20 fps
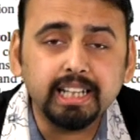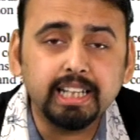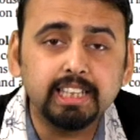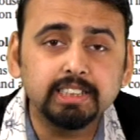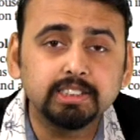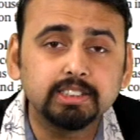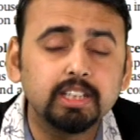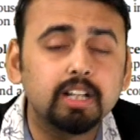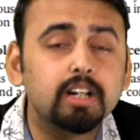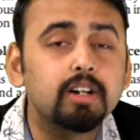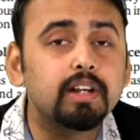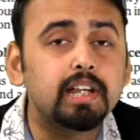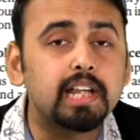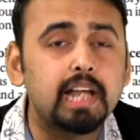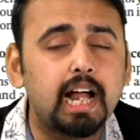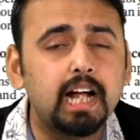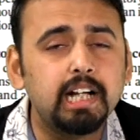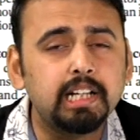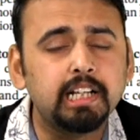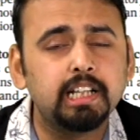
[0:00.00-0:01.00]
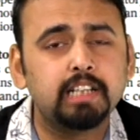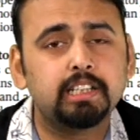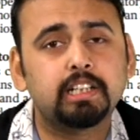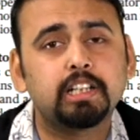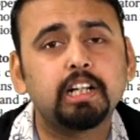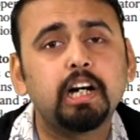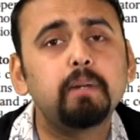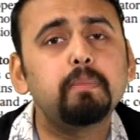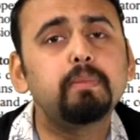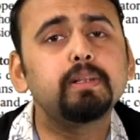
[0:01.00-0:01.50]
is the reality that the
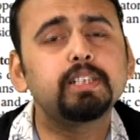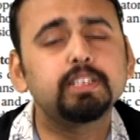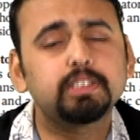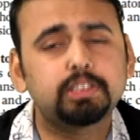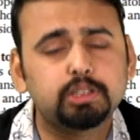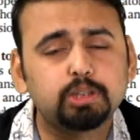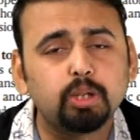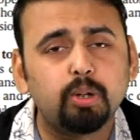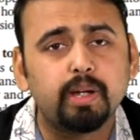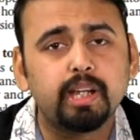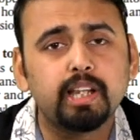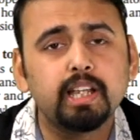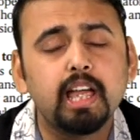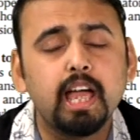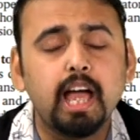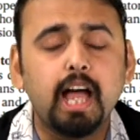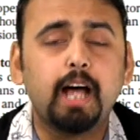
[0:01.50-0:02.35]
government is showing